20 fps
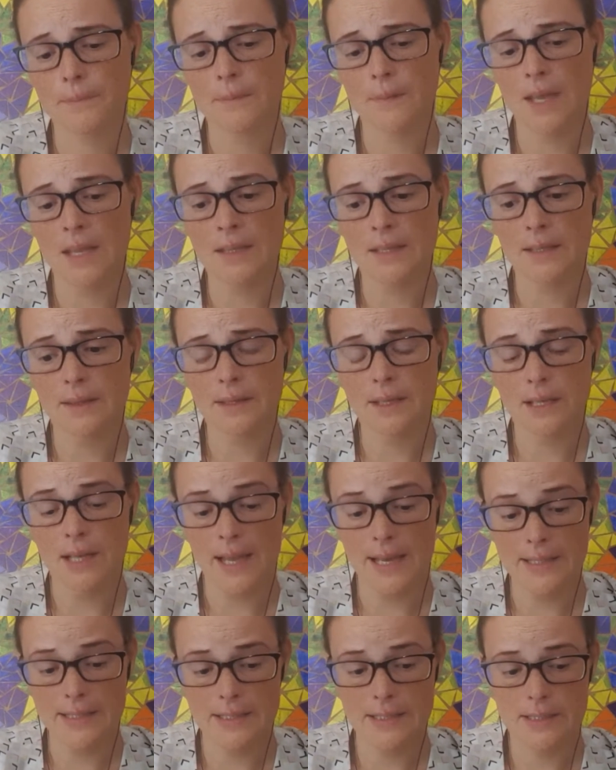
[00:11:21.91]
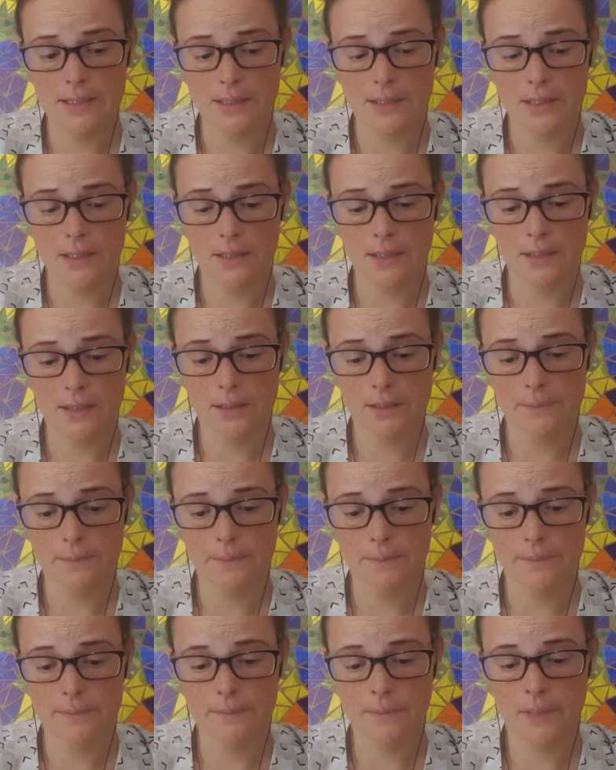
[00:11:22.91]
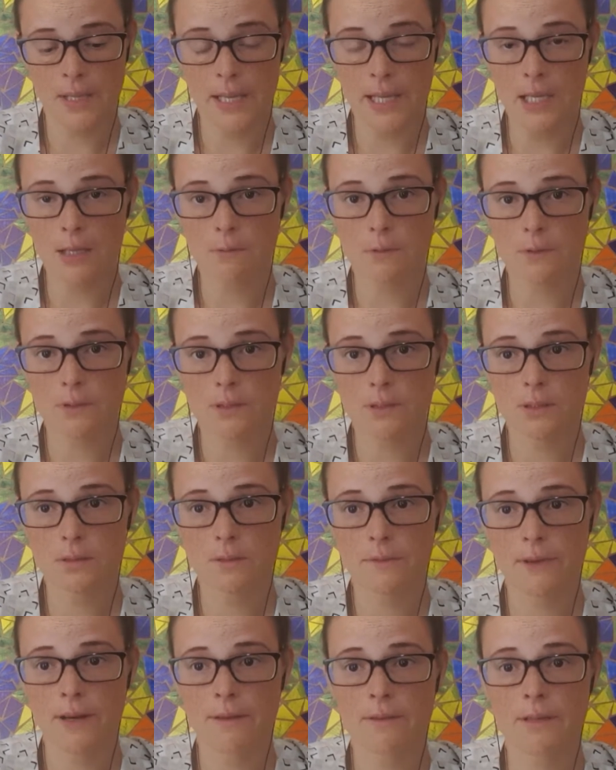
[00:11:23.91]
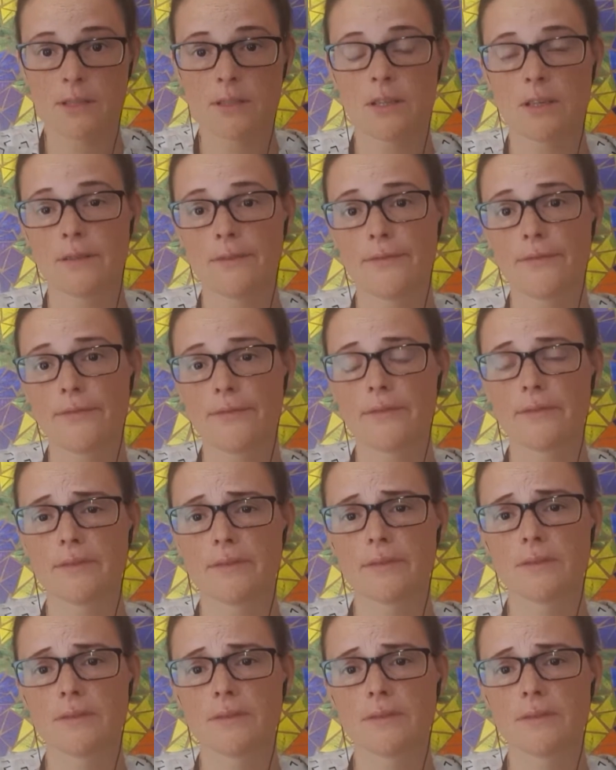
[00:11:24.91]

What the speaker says: And then the last day was very tough.